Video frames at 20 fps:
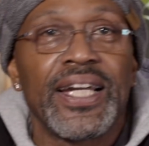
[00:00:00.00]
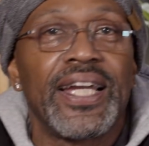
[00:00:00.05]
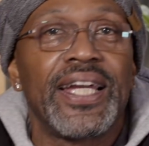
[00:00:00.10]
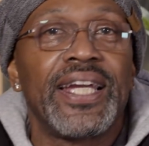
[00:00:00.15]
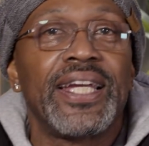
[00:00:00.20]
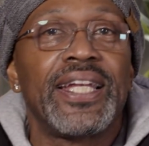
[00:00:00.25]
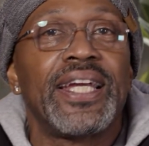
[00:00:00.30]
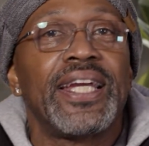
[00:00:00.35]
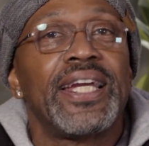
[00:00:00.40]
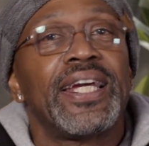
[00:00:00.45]

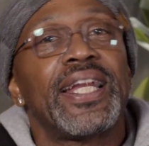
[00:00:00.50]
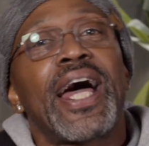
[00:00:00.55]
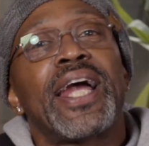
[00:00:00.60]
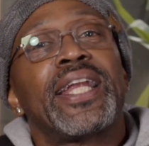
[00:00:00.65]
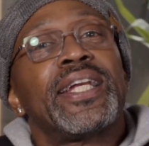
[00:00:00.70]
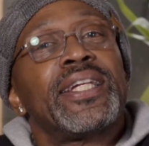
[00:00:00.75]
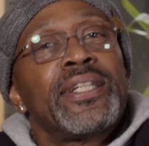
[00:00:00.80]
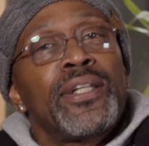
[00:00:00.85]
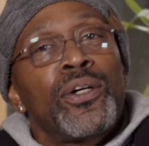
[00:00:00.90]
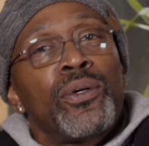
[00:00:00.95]
And I
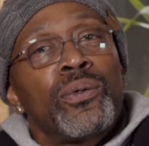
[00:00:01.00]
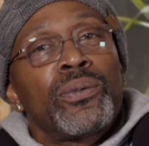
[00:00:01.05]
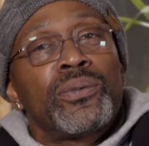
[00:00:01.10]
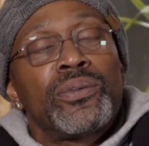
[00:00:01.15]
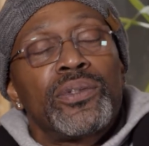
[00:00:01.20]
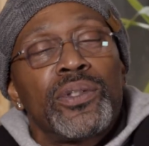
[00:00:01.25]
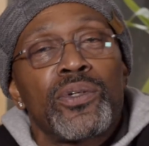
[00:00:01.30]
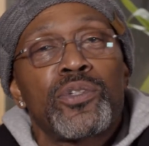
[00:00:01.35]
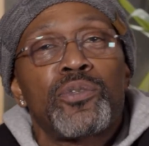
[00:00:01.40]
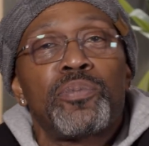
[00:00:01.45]
didn't know
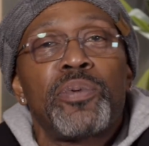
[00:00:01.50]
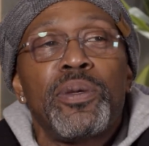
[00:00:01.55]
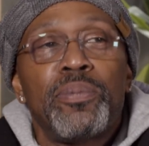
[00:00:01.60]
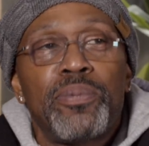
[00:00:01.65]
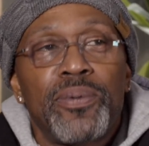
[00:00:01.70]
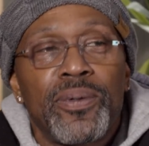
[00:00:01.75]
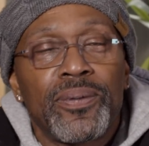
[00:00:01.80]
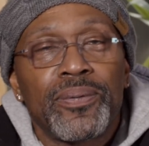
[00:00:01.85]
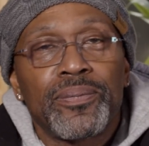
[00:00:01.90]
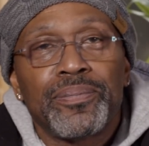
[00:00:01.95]
those
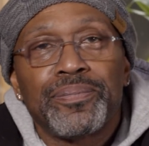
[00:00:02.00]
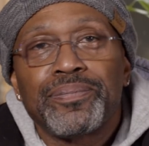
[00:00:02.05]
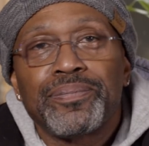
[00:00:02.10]
people.